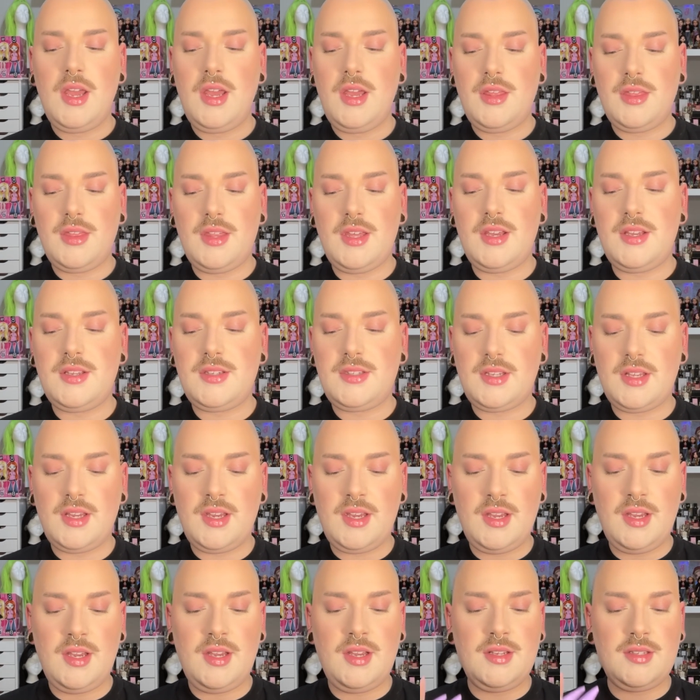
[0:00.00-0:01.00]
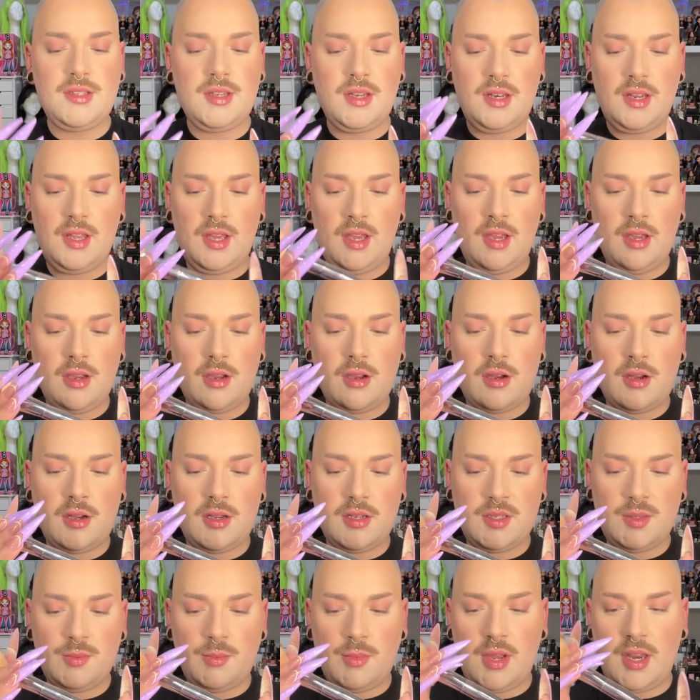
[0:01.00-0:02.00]
This is an IT
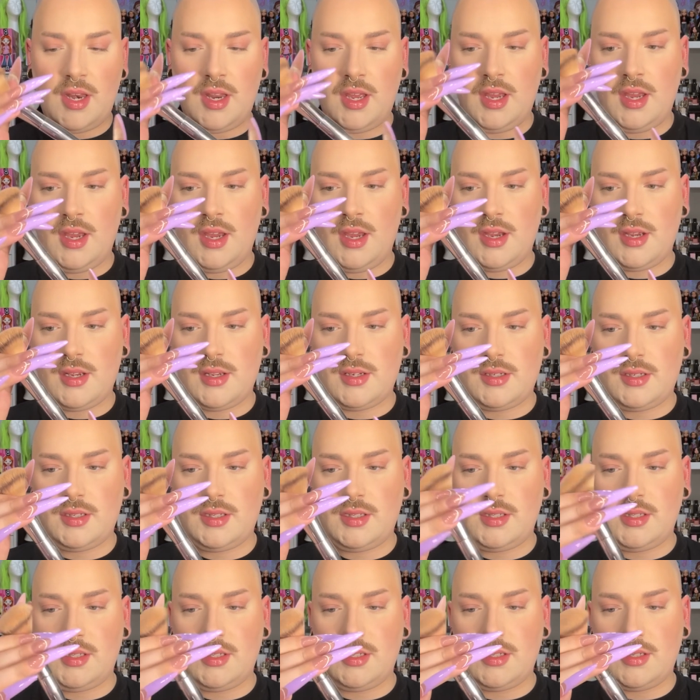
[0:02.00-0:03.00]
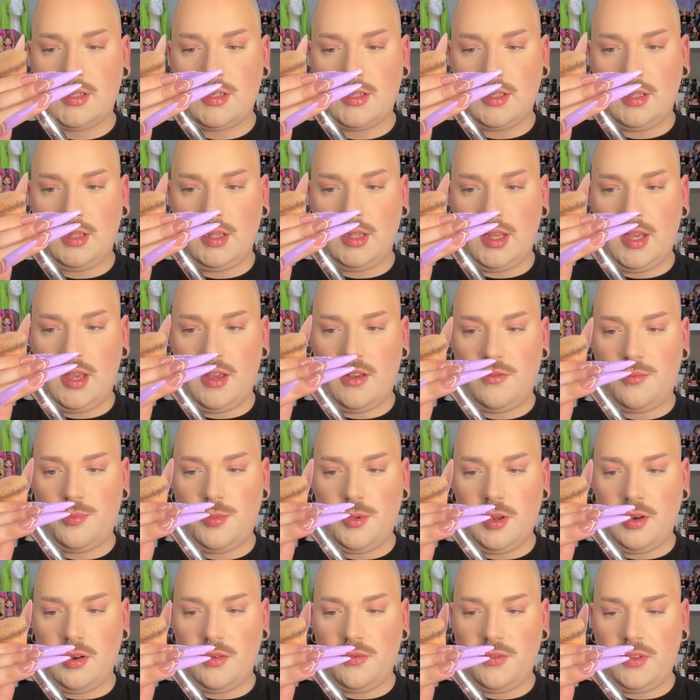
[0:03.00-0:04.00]
Cosmetics Live
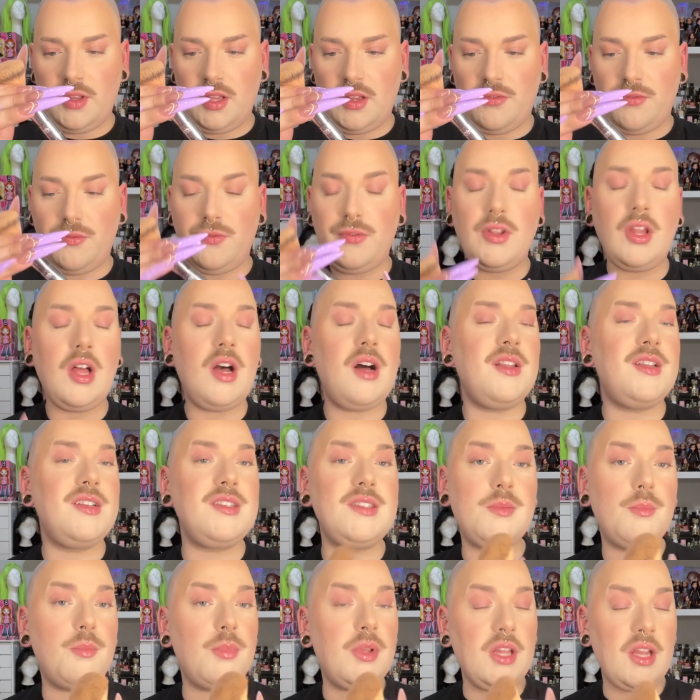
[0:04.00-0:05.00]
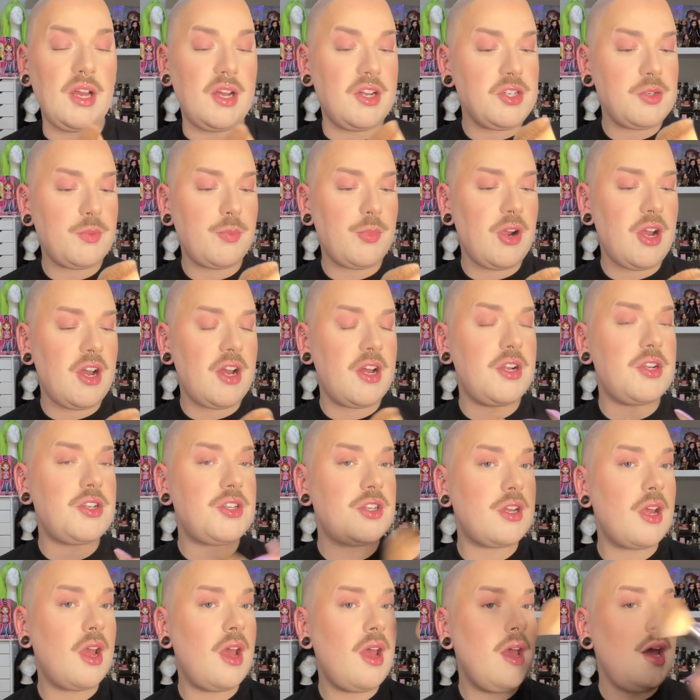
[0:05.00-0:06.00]
Beautifully Flawless Blush
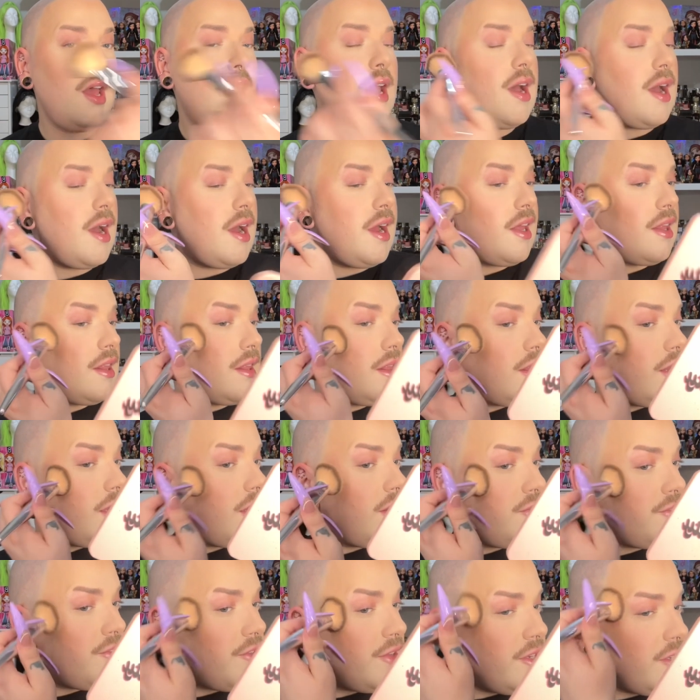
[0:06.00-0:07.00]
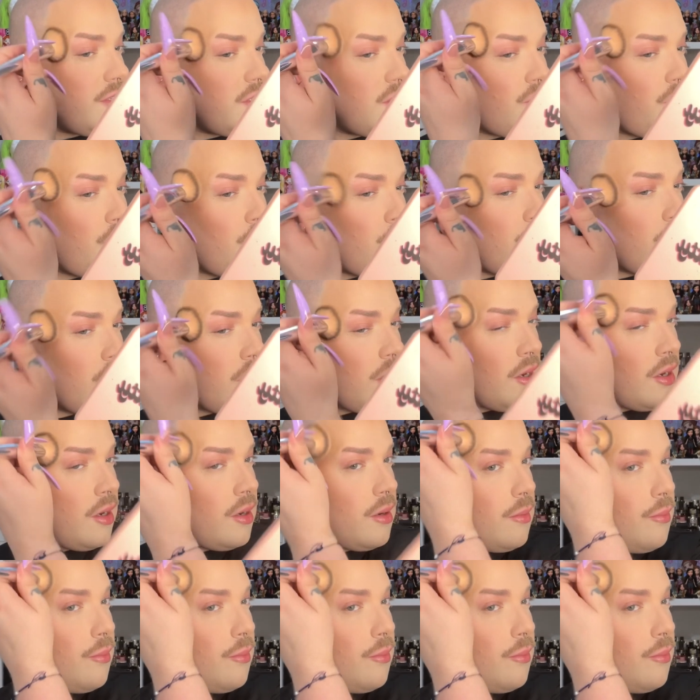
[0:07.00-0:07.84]
Brush. I love this for